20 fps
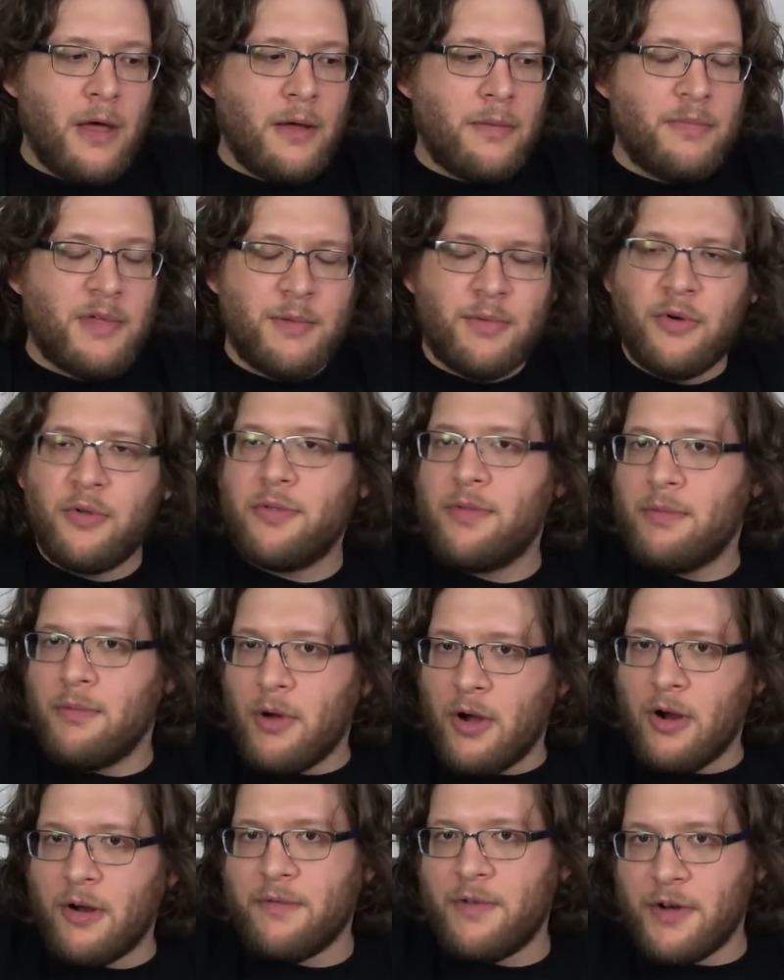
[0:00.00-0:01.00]
They both
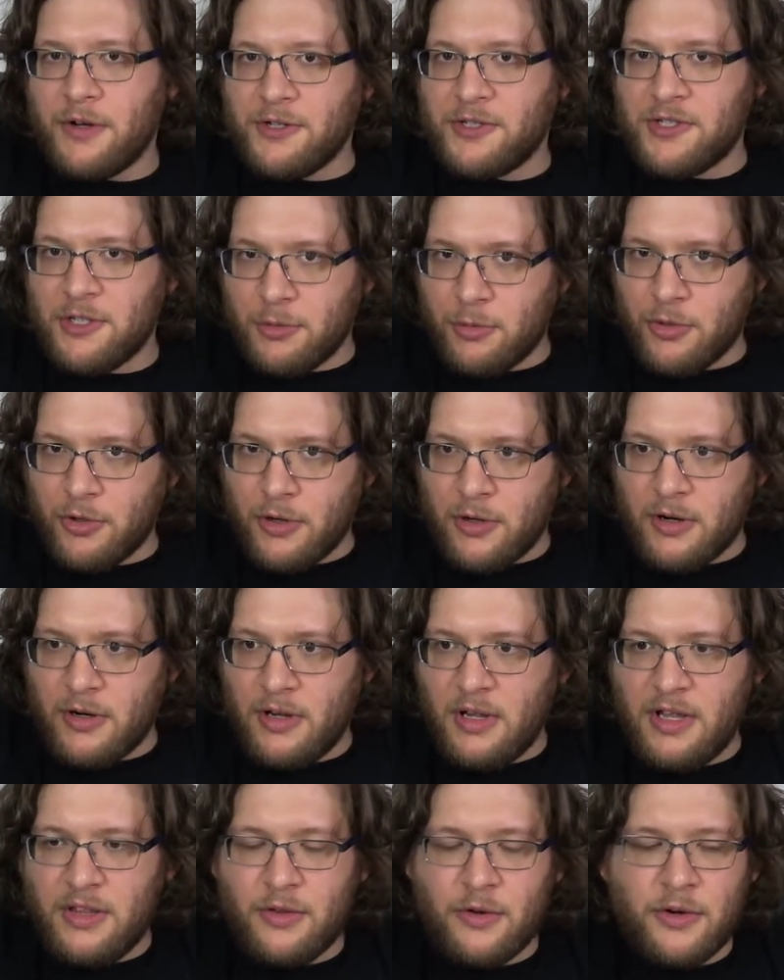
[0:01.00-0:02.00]
are very similar
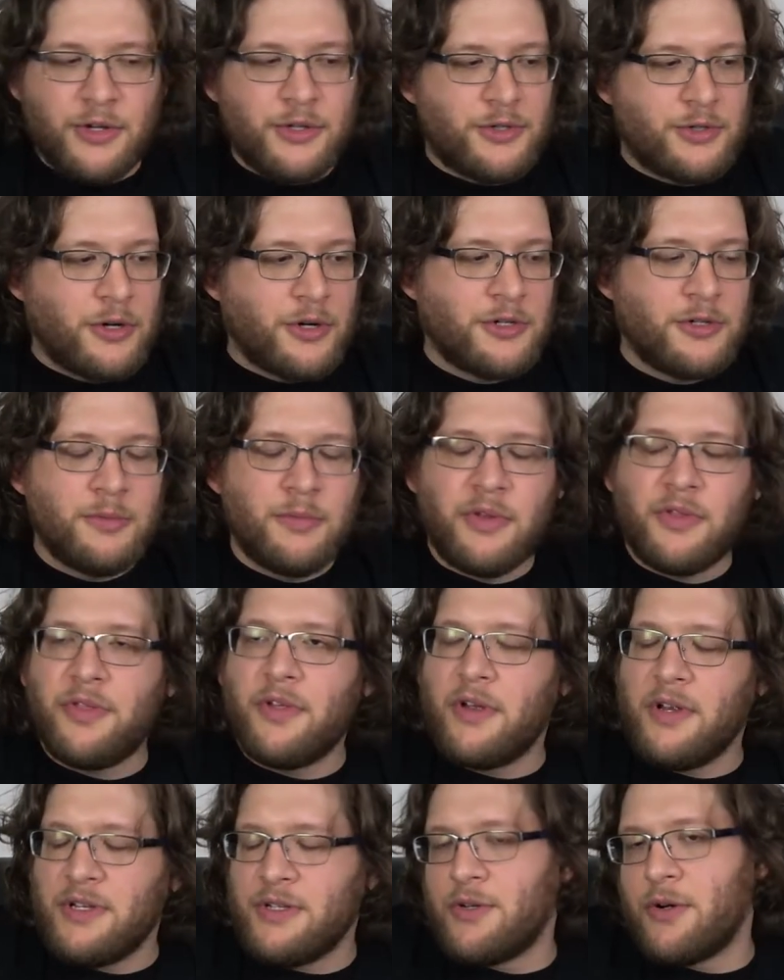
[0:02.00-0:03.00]
in their construction, but
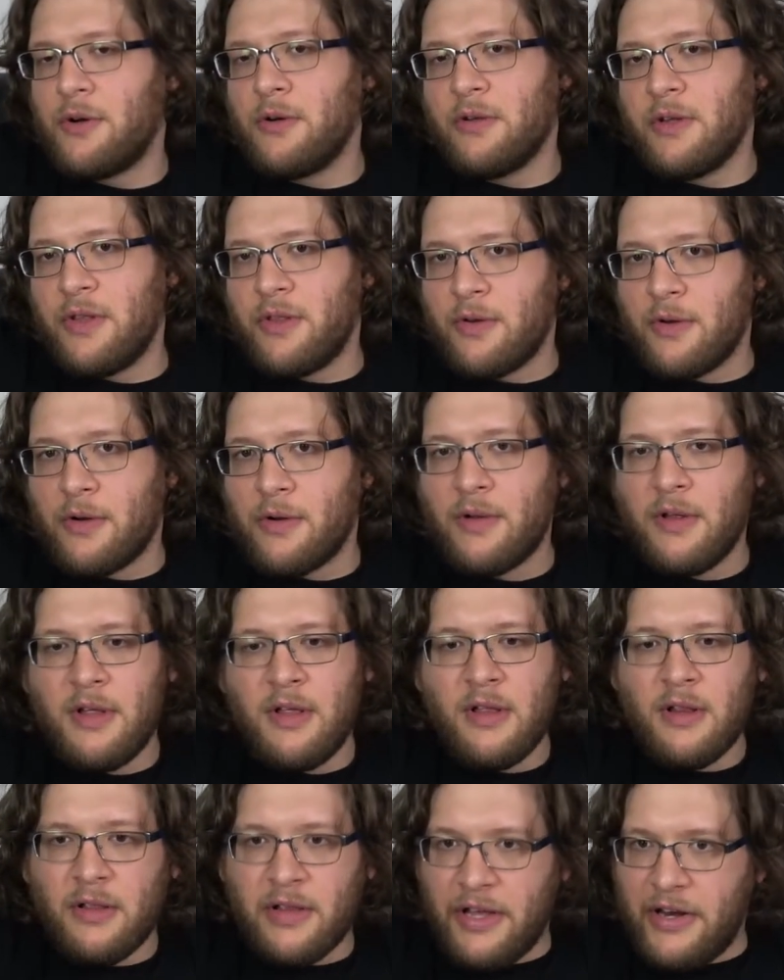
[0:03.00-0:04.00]
internally they're
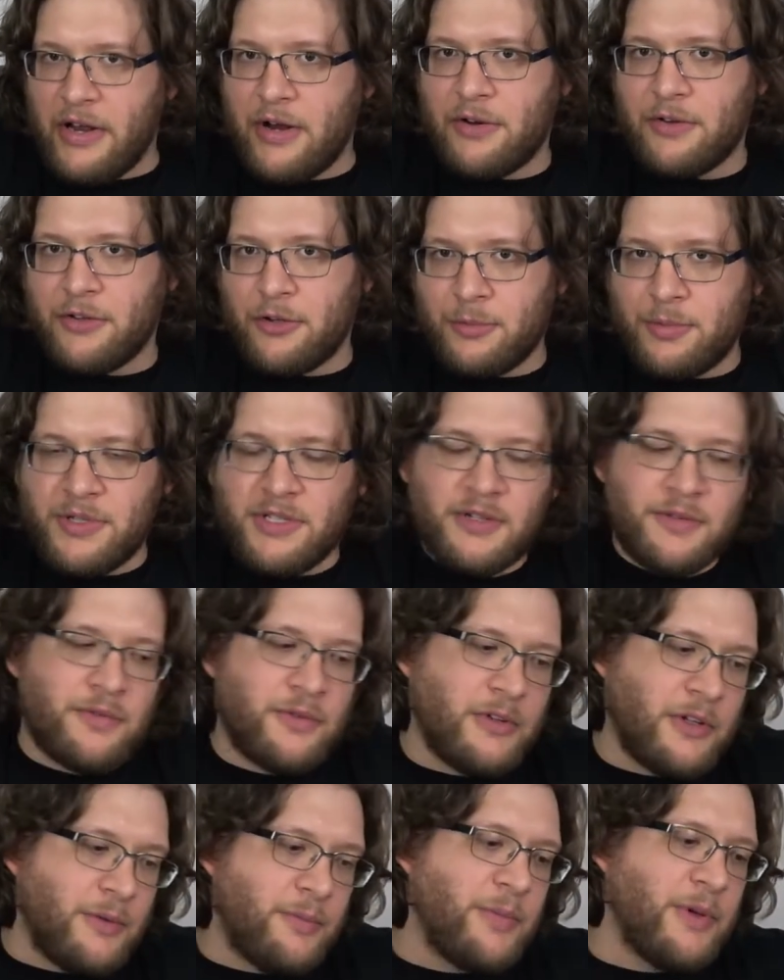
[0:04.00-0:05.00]
laid out a little bit
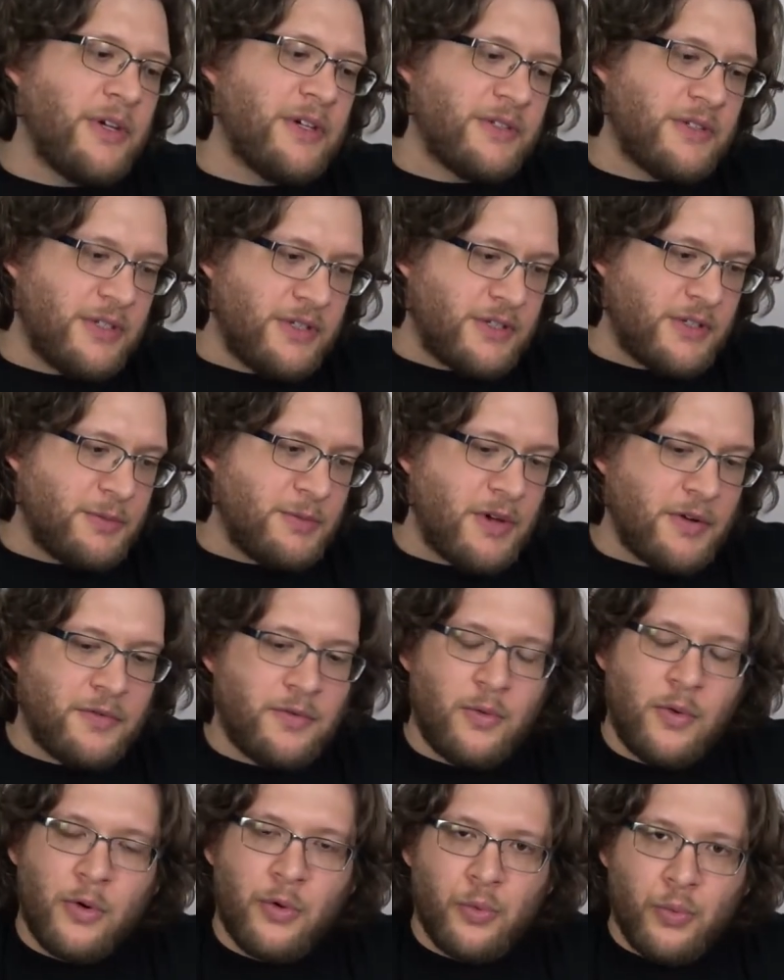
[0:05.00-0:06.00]
differently because this is meant
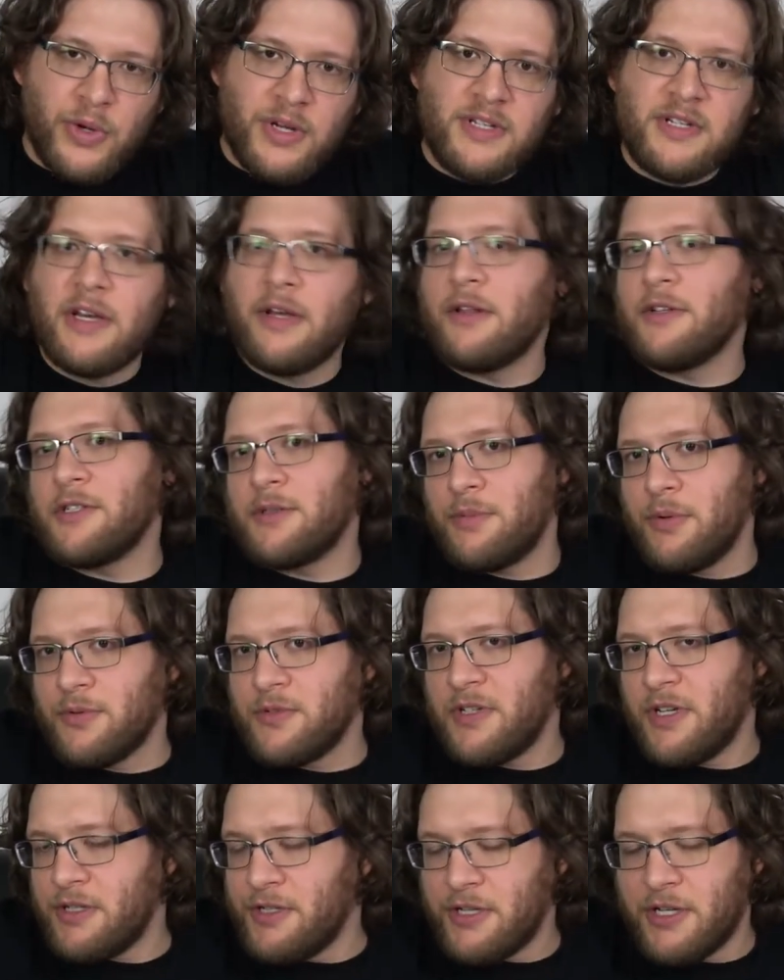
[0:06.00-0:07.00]
for retail as opposed
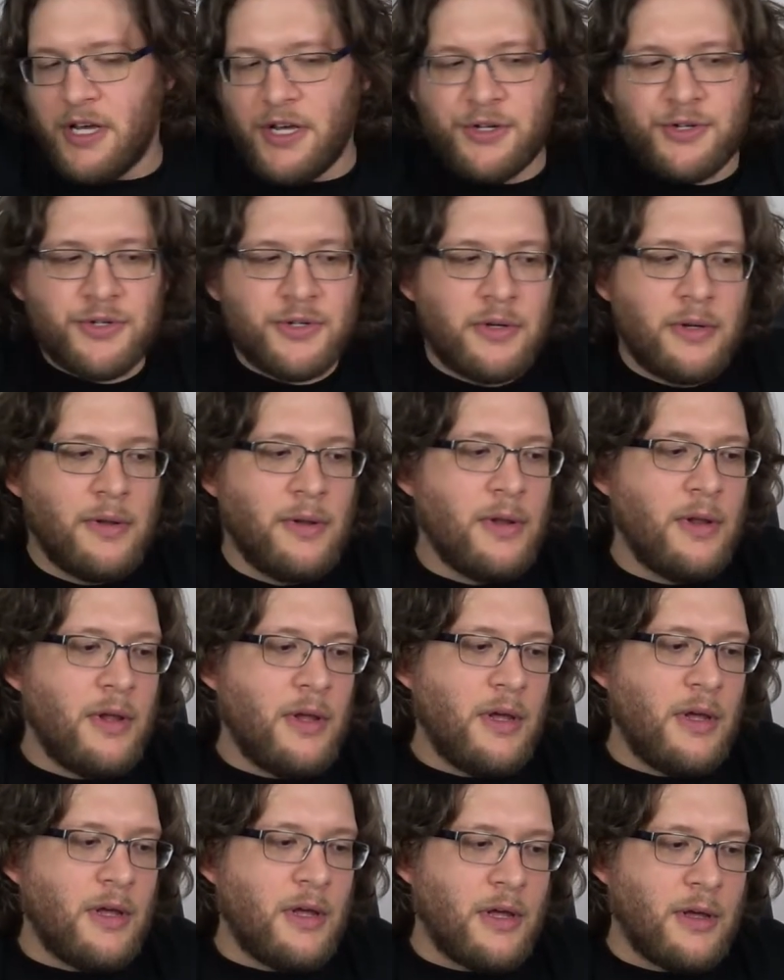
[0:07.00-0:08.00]
to education.
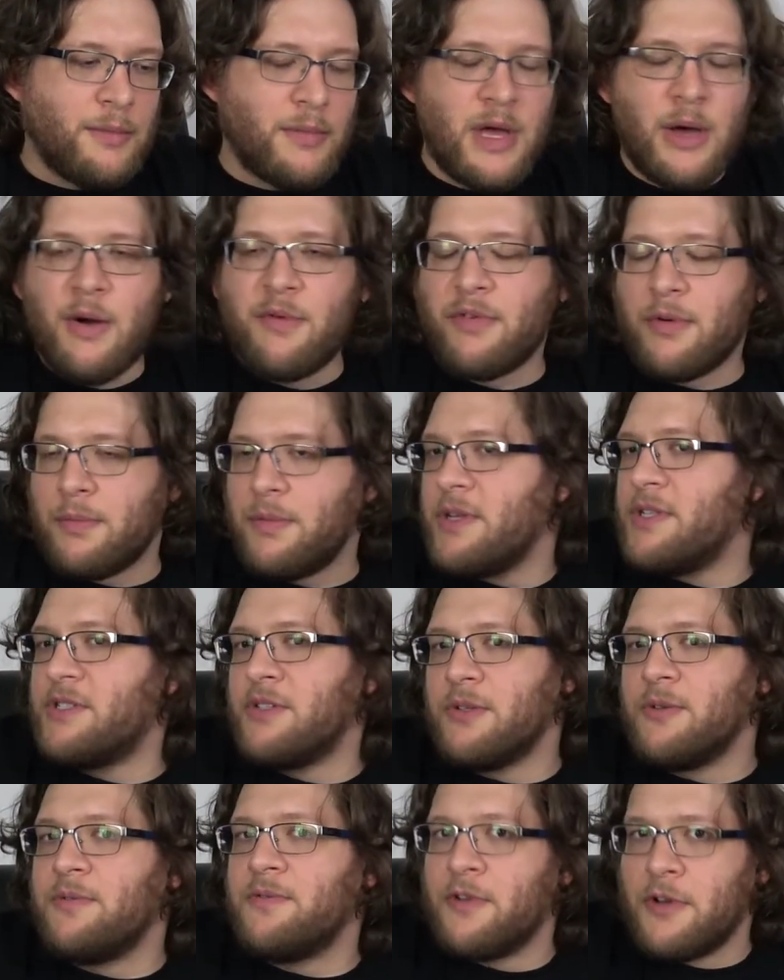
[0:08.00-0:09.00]
However, they
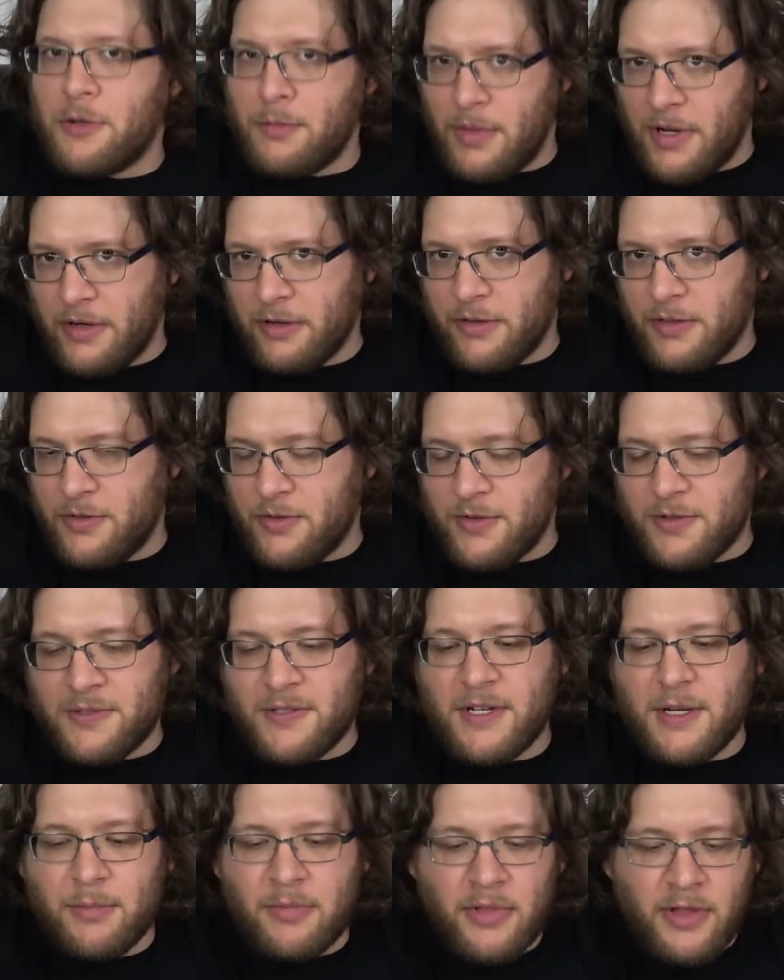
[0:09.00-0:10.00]
still fundamentally do the
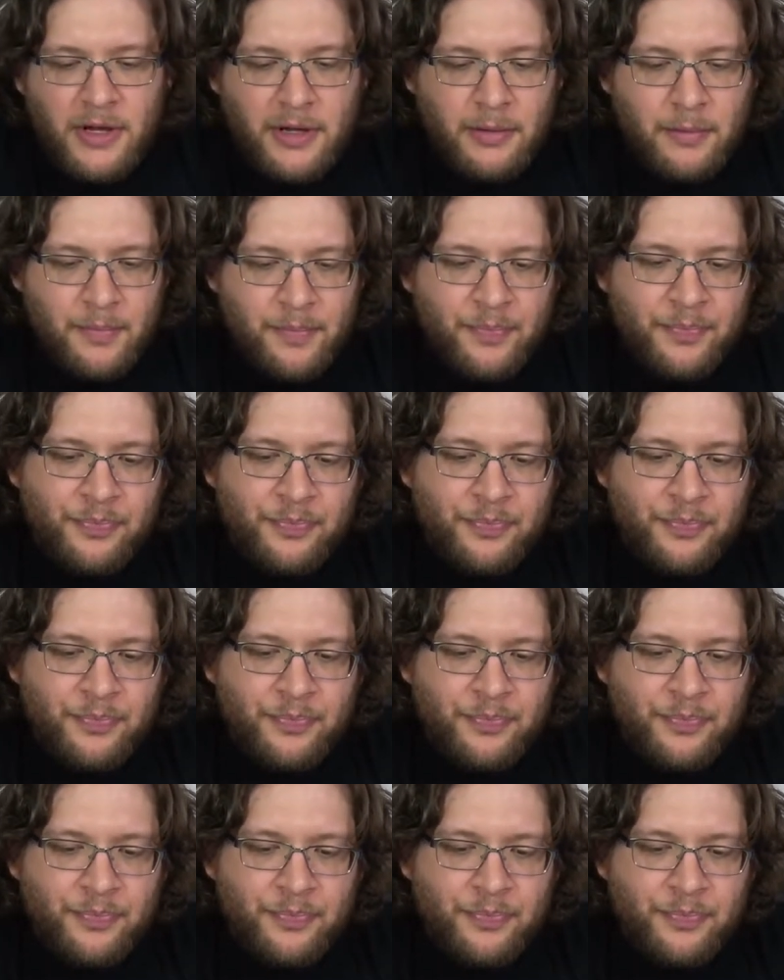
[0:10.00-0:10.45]
same thing.